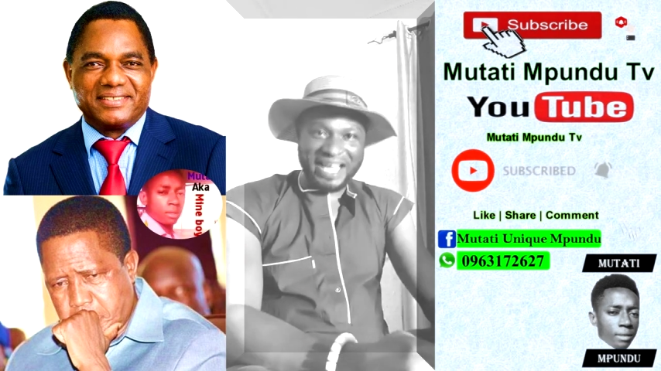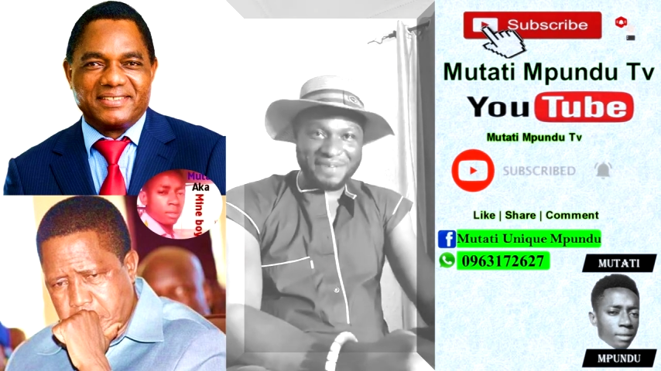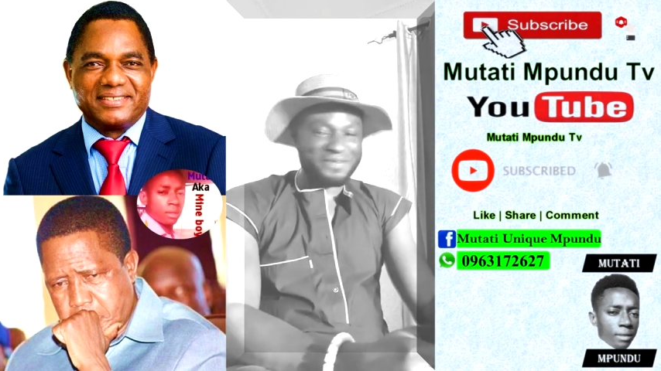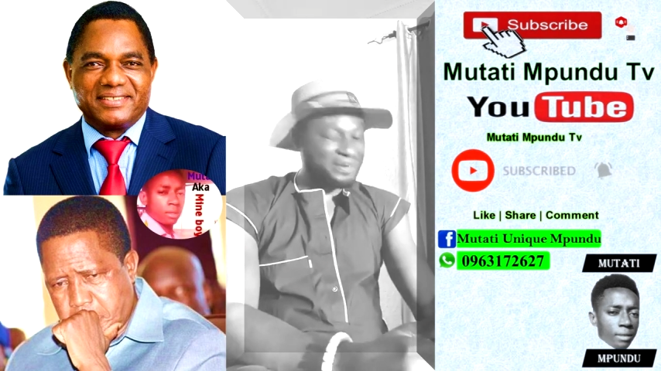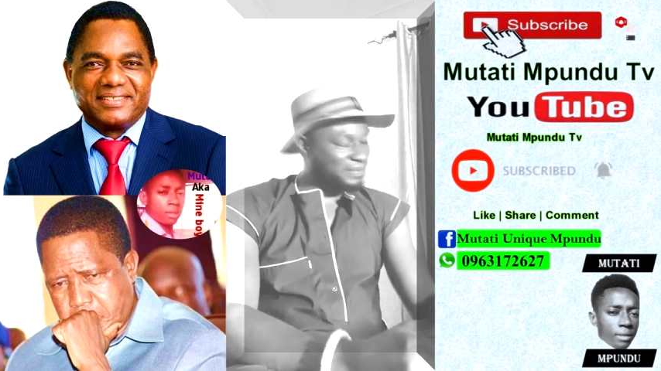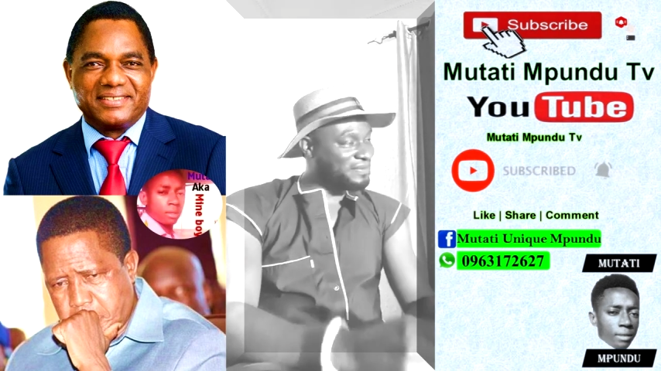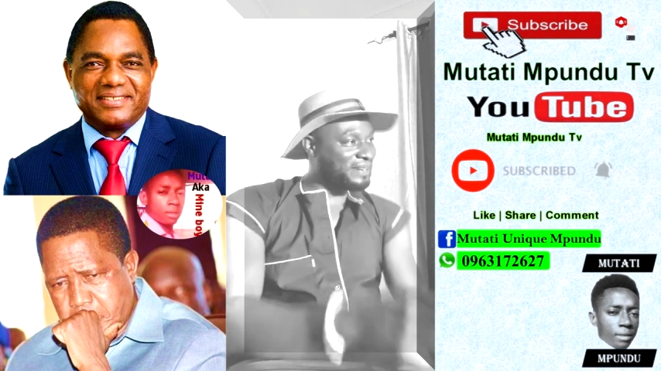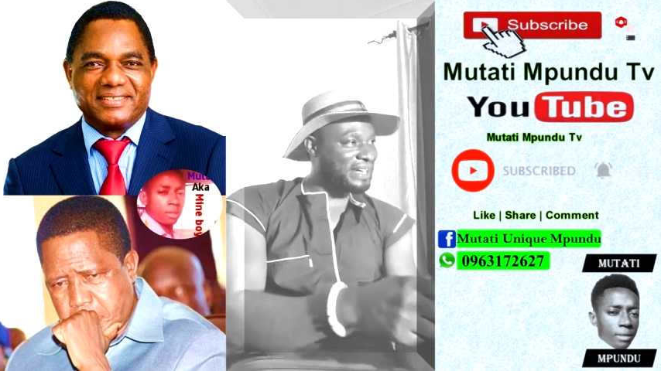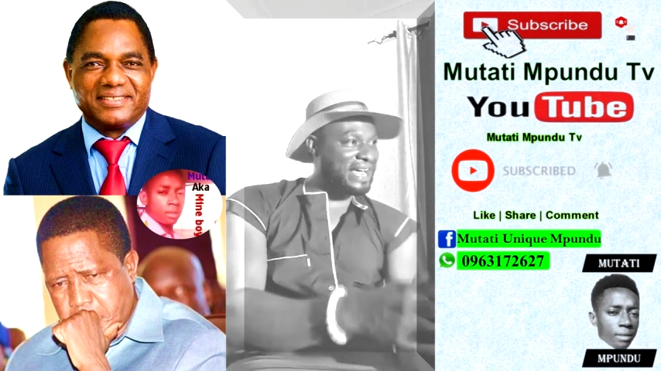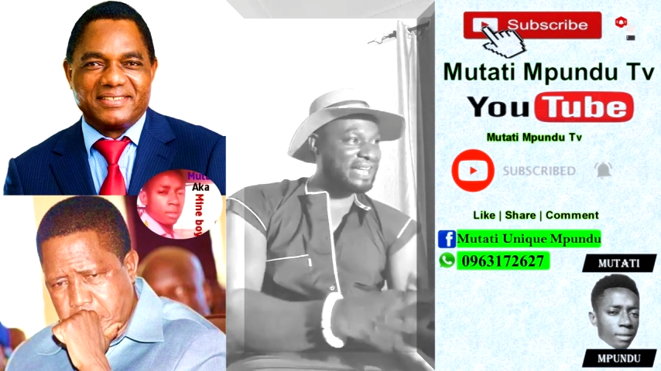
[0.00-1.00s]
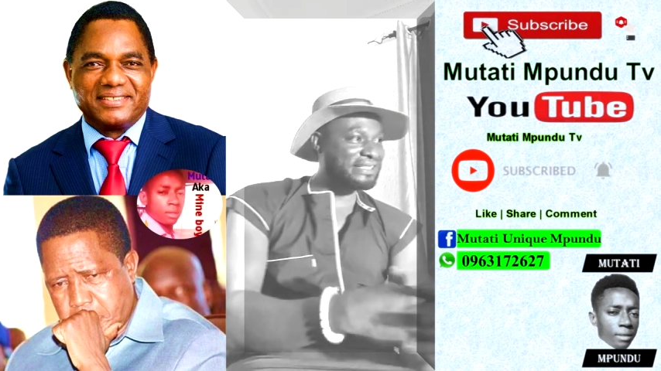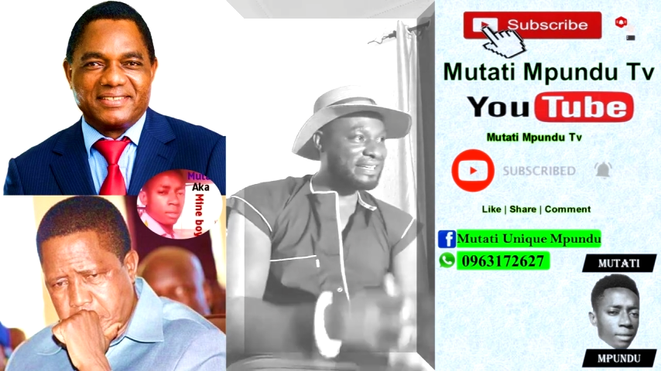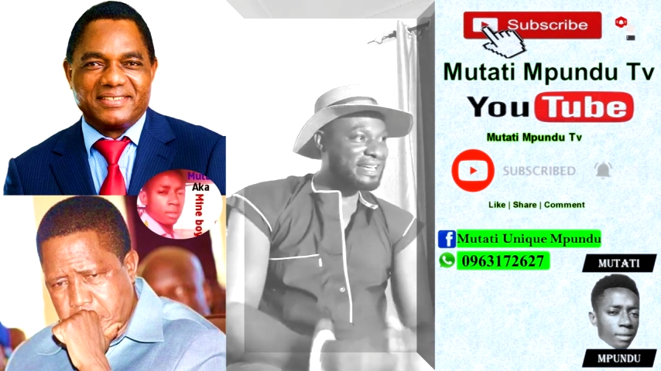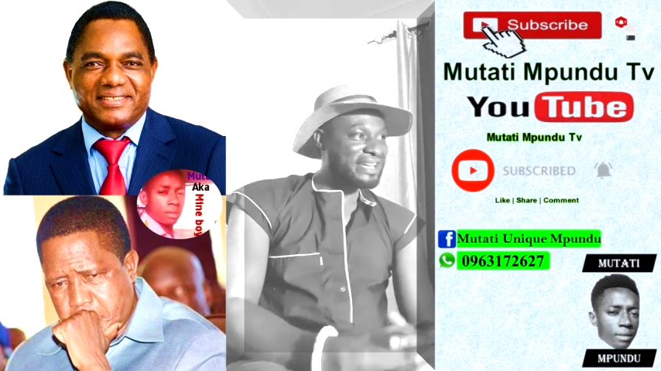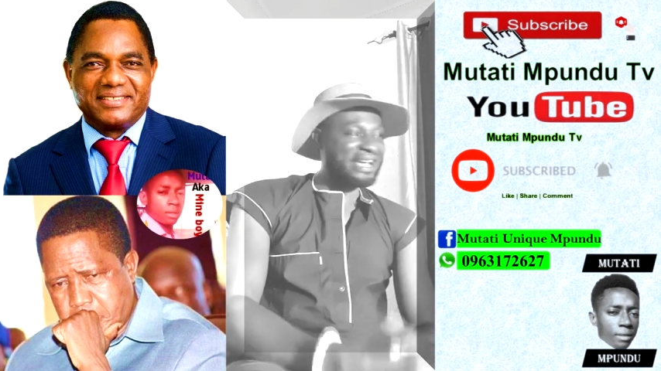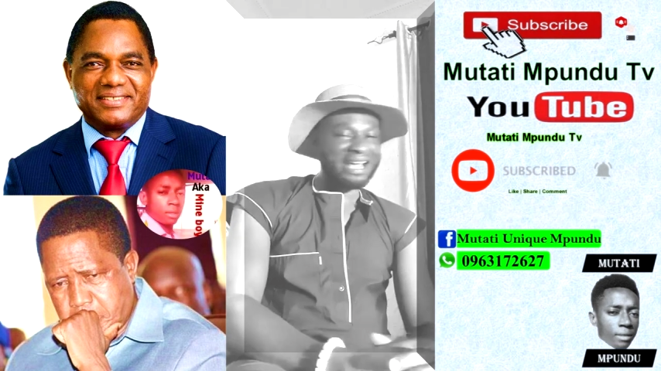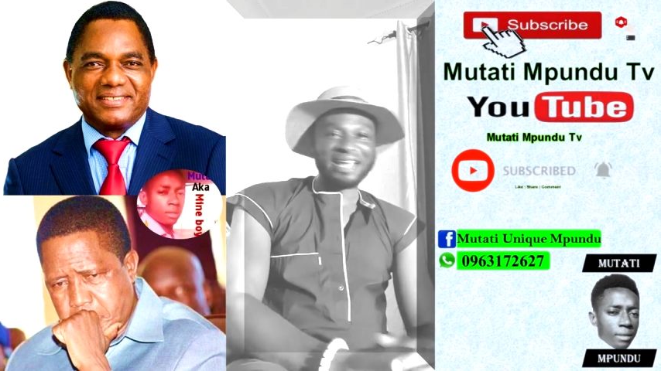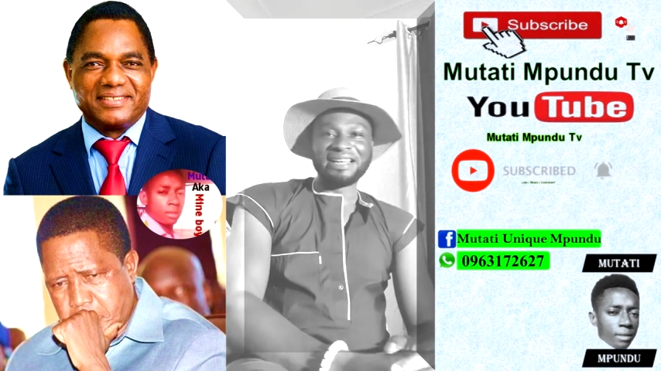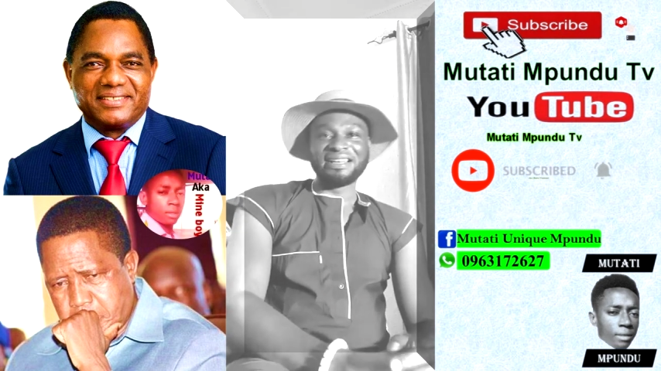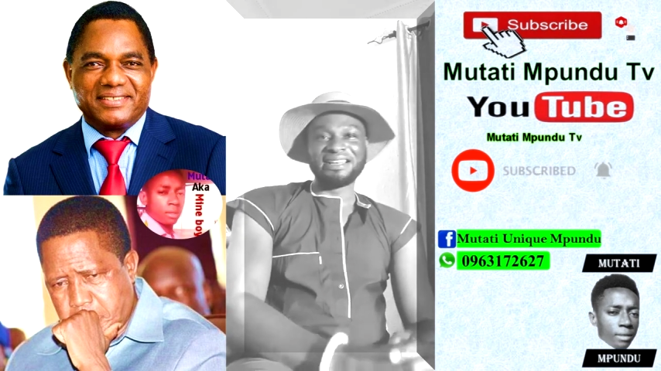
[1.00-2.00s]
Speaker 1: I fought very hard.
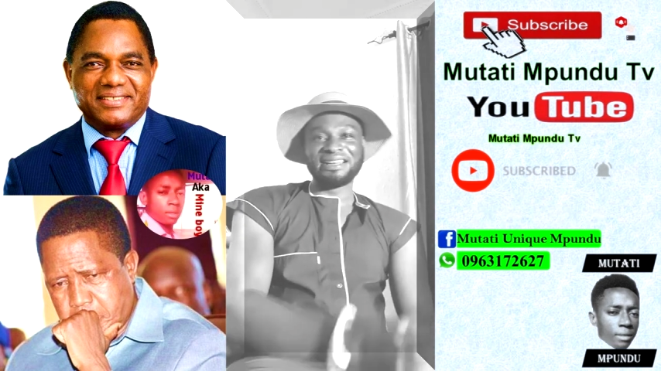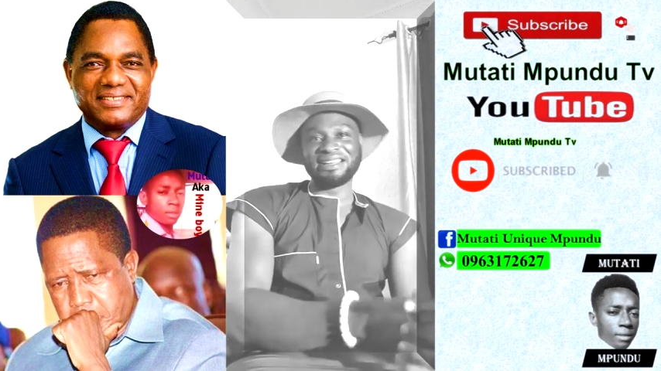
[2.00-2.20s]
And